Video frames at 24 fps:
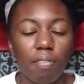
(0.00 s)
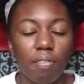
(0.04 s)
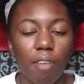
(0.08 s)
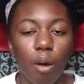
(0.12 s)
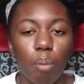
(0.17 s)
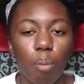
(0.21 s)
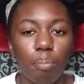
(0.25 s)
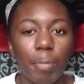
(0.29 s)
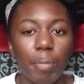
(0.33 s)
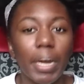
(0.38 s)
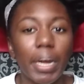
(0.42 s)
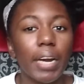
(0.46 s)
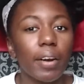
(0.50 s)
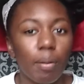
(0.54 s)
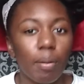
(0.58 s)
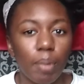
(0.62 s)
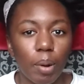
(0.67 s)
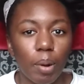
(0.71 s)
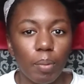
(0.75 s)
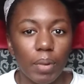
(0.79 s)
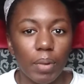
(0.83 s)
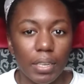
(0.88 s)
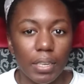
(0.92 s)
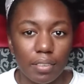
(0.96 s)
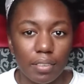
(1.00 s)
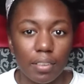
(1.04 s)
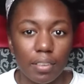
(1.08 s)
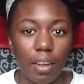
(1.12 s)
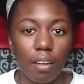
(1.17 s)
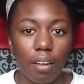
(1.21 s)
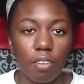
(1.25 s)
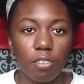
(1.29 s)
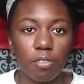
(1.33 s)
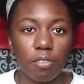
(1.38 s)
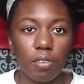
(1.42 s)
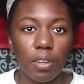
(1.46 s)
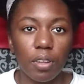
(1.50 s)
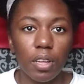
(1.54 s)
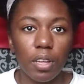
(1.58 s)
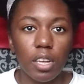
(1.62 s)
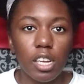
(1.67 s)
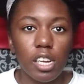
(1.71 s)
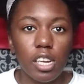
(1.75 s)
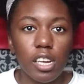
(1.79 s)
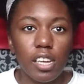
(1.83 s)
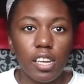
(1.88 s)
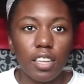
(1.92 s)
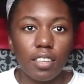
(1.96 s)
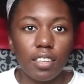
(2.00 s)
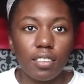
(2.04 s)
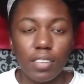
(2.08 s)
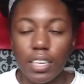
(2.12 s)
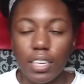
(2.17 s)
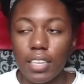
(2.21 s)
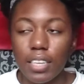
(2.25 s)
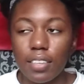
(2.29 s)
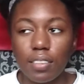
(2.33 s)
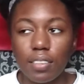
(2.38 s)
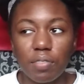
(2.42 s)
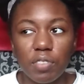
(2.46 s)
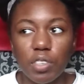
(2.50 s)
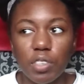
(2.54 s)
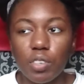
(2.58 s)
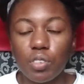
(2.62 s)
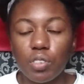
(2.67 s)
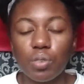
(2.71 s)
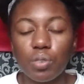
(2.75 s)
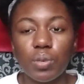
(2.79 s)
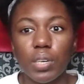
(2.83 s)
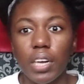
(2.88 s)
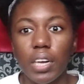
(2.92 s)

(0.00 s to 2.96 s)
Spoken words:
felt better about myself. So I guess the first two are